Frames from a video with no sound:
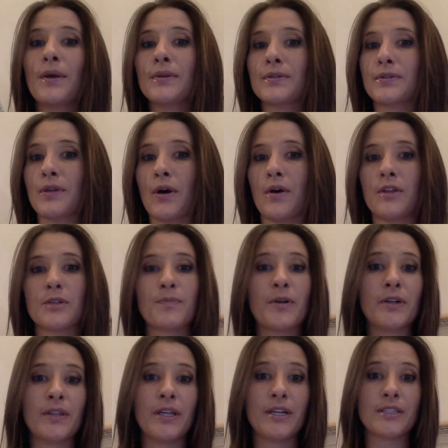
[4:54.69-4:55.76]
So the
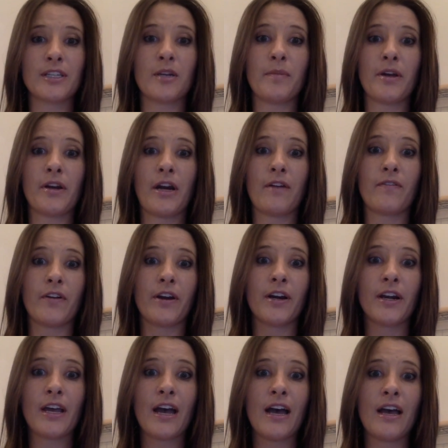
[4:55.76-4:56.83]
spirulina is going to be great for
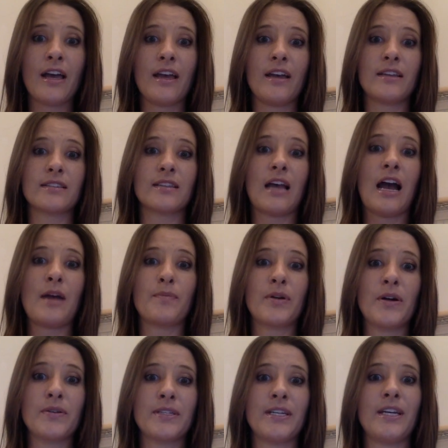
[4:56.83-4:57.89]
your gut. It's high
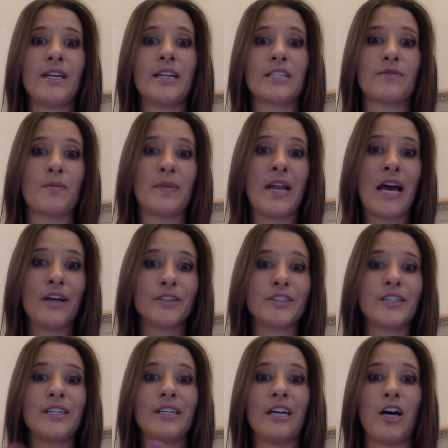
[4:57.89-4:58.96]
protein. It's from an
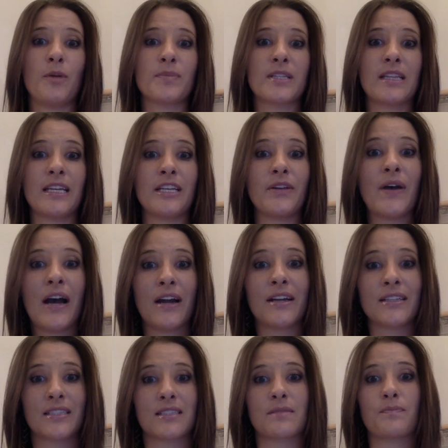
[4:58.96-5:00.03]
algae. It helps clean you out.
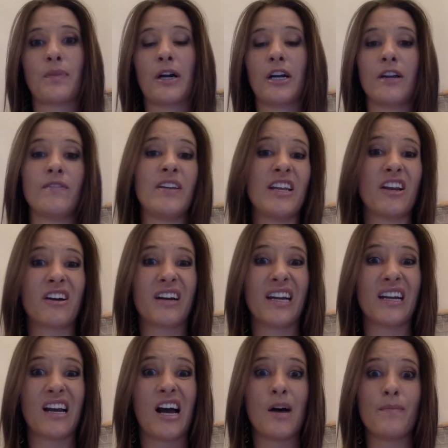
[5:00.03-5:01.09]
It's part of any
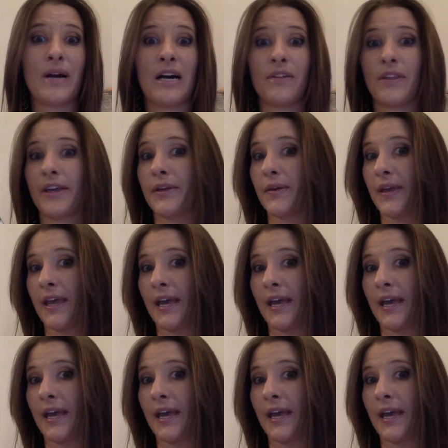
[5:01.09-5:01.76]
green compound that you